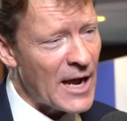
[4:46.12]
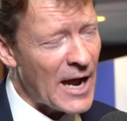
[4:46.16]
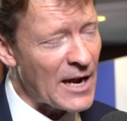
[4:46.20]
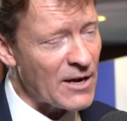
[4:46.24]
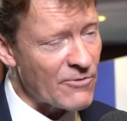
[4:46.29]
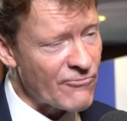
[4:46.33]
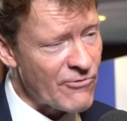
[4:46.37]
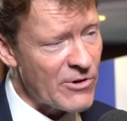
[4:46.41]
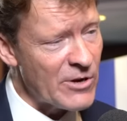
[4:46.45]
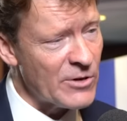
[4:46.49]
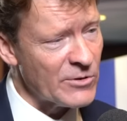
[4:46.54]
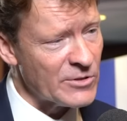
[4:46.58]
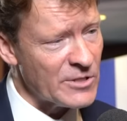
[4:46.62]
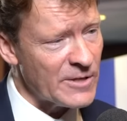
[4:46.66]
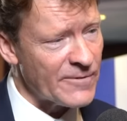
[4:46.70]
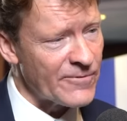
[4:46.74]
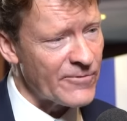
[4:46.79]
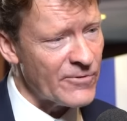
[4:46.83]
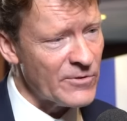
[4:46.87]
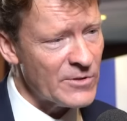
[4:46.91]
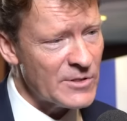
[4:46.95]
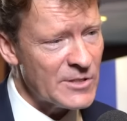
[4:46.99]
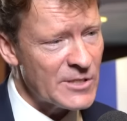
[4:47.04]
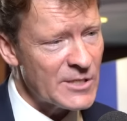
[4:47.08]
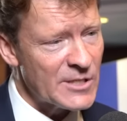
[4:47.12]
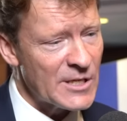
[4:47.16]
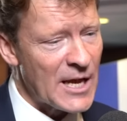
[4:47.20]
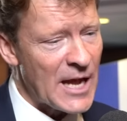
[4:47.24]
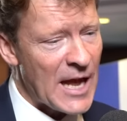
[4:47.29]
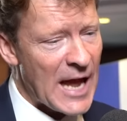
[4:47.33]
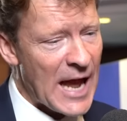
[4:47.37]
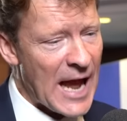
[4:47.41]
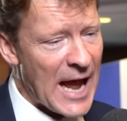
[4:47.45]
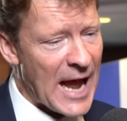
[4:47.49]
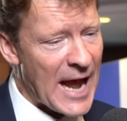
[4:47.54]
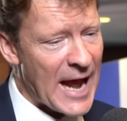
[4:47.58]
a real difference,
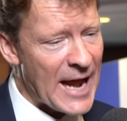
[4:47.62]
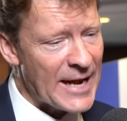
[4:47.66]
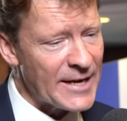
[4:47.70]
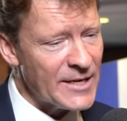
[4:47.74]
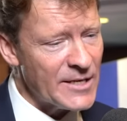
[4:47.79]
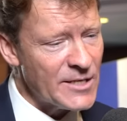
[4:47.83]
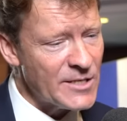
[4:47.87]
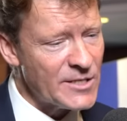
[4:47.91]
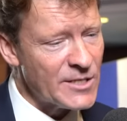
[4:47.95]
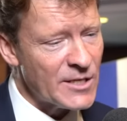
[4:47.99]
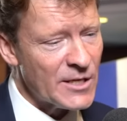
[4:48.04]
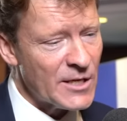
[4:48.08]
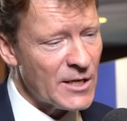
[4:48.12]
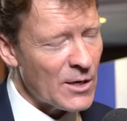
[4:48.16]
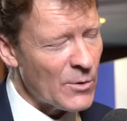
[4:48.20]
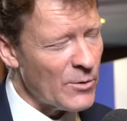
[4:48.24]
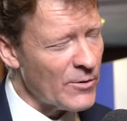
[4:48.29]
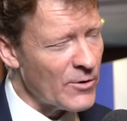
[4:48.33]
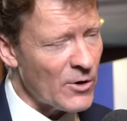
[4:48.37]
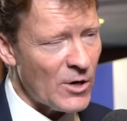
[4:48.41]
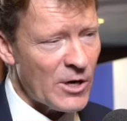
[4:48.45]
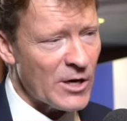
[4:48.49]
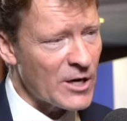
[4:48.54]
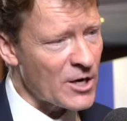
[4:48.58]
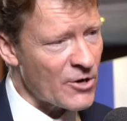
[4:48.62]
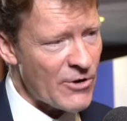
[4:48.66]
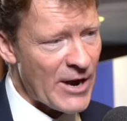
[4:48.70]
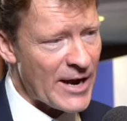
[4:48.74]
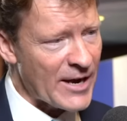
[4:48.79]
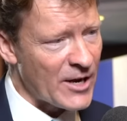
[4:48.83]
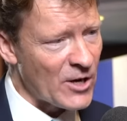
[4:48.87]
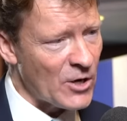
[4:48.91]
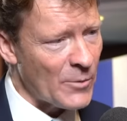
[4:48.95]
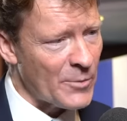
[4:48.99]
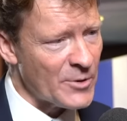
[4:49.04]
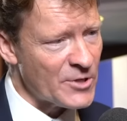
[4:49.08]
and we've got a
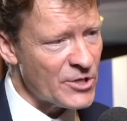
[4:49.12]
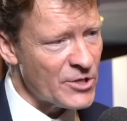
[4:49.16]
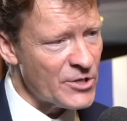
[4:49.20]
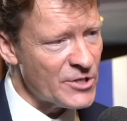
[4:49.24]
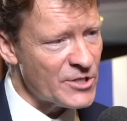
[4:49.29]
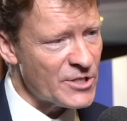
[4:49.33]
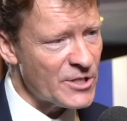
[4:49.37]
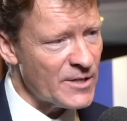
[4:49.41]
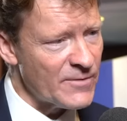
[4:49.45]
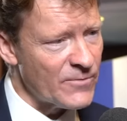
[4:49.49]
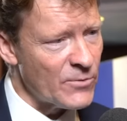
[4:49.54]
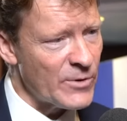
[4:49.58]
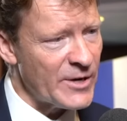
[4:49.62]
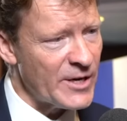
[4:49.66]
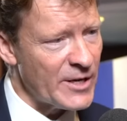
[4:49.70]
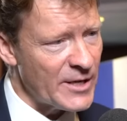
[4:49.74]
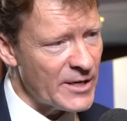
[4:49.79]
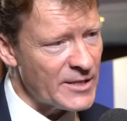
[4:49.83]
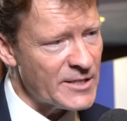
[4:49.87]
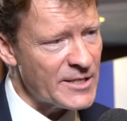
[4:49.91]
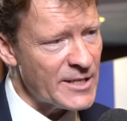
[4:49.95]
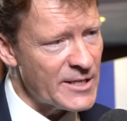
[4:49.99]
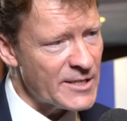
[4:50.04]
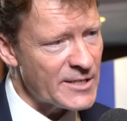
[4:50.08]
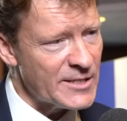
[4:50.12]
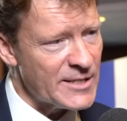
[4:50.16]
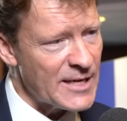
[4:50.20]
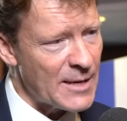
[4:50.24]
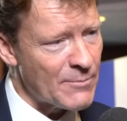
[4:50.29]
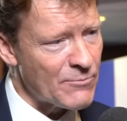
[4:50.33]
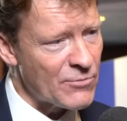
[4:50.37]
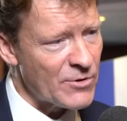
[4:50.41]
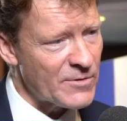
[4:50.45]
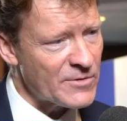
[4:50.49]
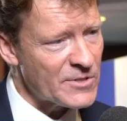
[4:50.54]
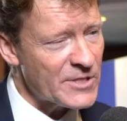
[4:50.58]
cracking opportunity of winning a decent
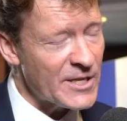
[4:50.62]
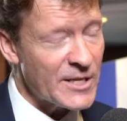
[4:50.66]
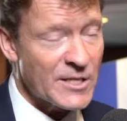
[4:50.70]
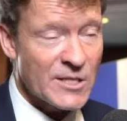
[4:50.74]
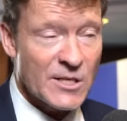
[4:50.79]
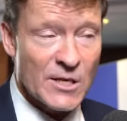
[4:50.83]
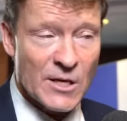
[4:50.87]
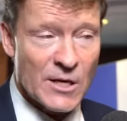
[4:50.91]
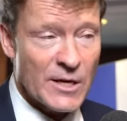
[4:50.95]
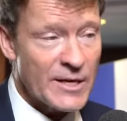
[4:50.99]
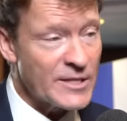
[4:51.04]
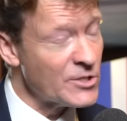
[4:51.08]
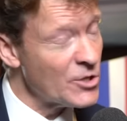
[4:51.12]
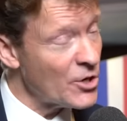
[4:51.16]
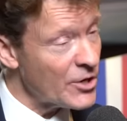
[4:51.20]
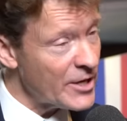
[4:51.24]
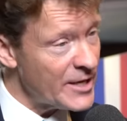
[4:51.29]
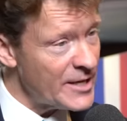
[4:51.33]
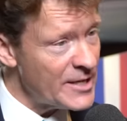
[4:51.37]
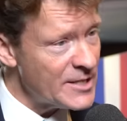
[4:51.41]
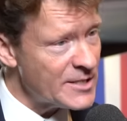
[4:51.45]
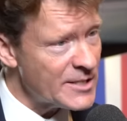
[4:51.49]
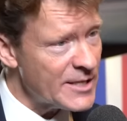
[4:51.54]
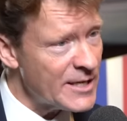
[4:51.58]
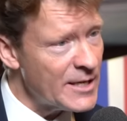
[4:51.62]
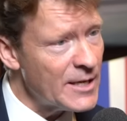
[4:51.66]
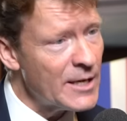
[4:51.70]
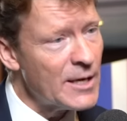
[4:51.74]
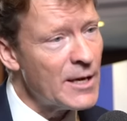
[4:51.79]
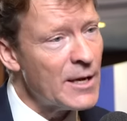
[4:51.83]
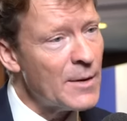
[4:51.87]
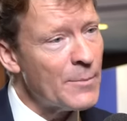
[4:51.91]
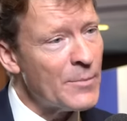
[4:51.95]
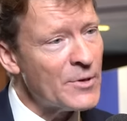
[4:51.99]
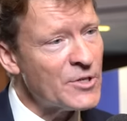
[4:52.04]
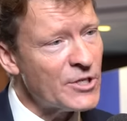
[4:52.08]
number of seats. It's not easy,
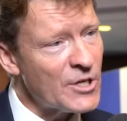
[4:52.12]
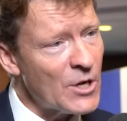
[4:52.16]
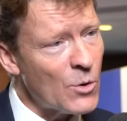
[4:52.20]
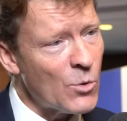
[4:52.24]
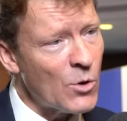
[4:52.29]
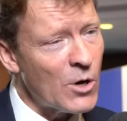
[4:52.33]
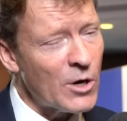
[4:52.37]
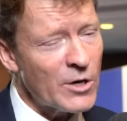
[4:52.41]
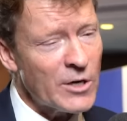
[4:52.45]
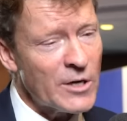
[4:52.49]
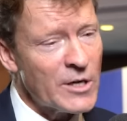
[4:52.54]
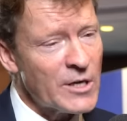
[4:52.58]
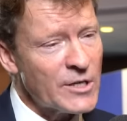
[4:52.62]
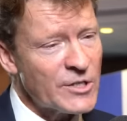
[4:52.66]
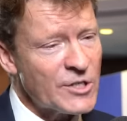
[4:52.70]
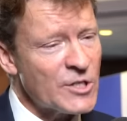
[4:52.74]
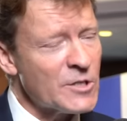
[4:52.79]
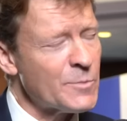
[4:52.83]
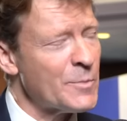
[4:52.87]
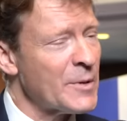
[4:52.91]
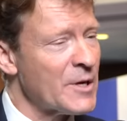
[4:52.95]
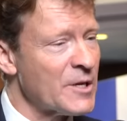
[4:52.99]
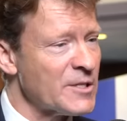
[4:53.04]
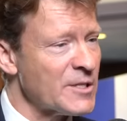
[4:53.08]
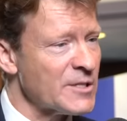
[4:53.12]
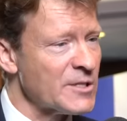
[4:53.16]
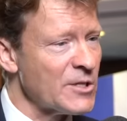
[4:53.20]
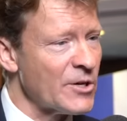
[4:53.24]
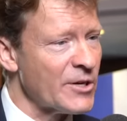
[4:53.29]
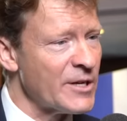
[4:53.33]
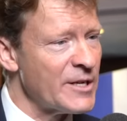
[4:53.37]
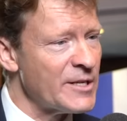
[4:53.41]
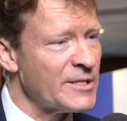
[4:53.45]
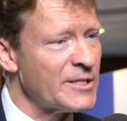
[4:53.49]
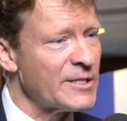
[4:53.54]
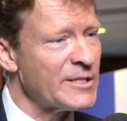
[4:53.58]
but you know what? Just because it's
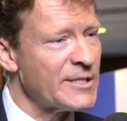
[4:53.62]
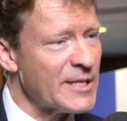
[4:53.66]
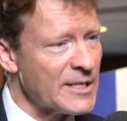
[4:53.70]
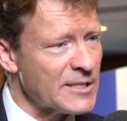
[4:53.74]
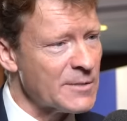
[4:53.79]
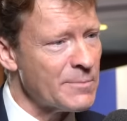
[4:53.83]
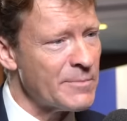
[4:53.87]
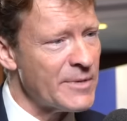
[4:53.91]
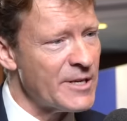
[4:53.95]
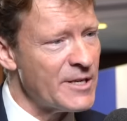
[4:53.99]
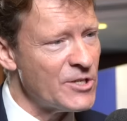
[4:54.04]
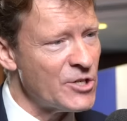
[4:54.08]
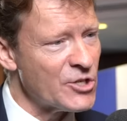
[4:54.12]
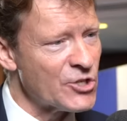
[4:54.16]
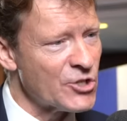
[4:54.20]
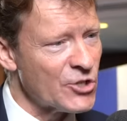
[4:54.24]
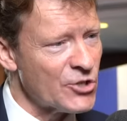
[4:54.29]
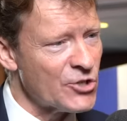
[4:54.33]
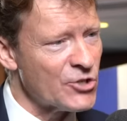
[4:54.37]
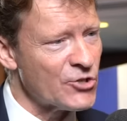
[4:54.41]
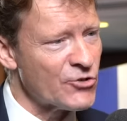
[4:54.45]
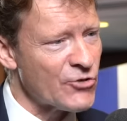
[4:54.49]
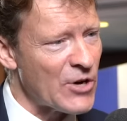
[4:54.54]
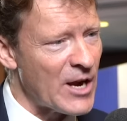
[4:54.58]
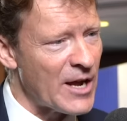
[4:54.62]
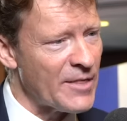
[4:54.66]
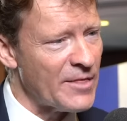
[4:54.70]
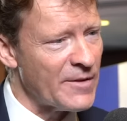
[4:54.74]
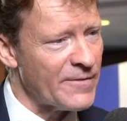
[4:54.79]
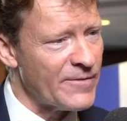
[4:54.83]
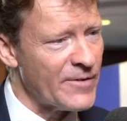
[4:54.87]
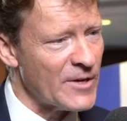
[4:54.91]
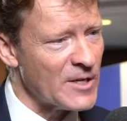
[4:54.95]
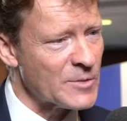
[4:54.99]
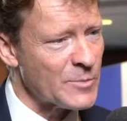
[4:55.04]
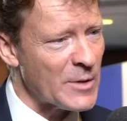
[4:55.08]
not easy doesn't mean you shouldn't try in
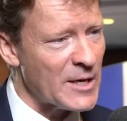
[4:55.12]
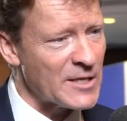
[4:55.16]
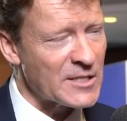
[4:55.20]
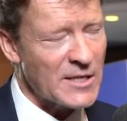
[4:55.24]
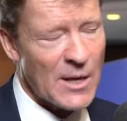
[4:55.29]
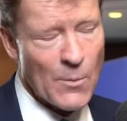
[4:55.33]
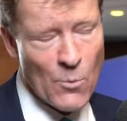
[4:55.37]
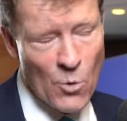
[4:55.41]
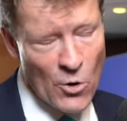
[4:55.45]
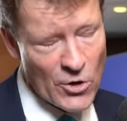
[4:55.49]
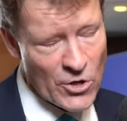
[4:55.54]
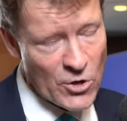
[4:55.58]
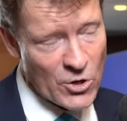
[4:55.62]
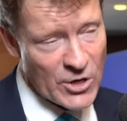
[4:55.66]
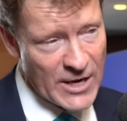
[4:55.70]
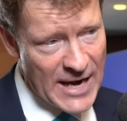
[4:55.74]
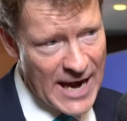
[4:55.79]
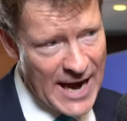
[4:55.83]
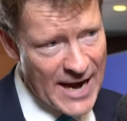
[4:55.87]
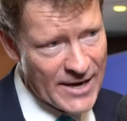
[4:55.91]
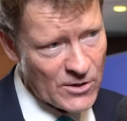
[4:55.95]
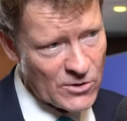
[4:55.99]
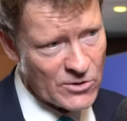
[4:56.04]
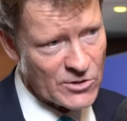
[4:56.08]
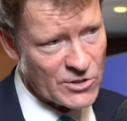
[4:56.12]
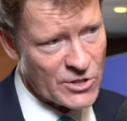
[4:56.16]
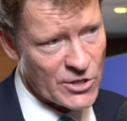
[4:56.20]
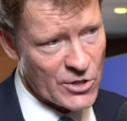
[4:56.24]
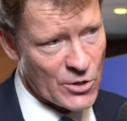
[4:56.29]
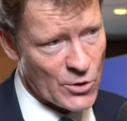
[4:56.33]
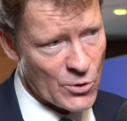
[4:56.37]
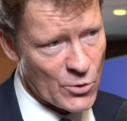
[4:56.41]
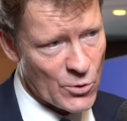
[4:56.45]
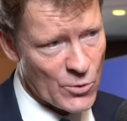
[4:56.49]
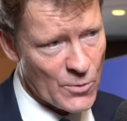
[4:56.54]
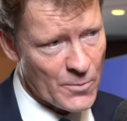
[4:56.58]
the first place. And what you cannot
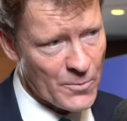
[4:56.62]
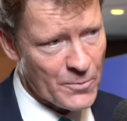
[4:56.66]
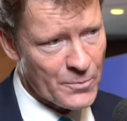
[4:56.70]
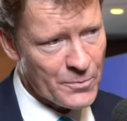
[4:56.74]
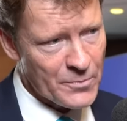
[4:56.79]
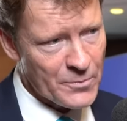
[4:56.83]
do